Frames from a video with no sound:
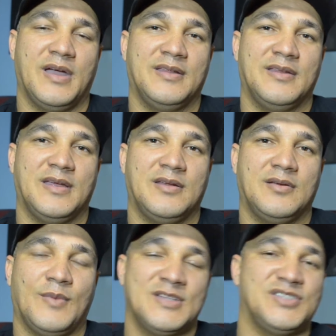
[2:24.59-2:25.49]
and
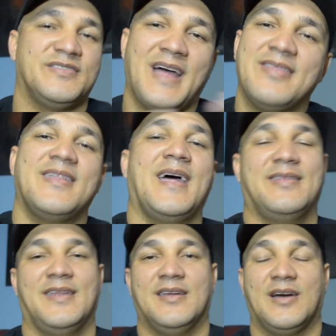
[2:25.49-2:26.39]
then once you've done
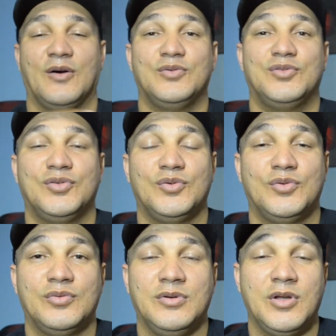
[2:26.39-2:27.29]
that, then go
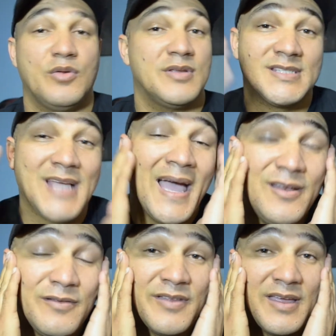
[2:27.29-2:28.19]
to the
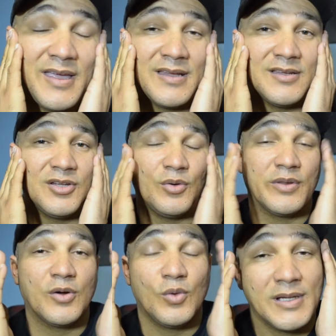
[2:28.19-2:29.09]
side of the head,
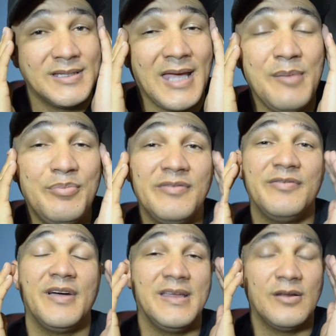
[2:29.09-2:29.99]
what they call a taper
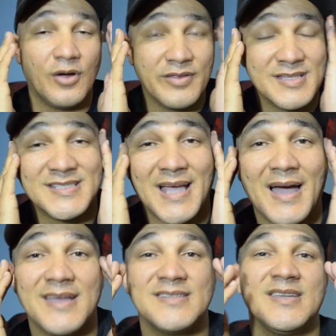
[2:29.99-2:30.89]
fade on the
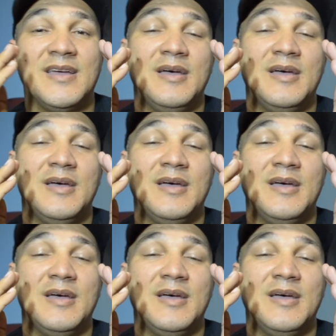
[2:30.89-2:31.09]
sides.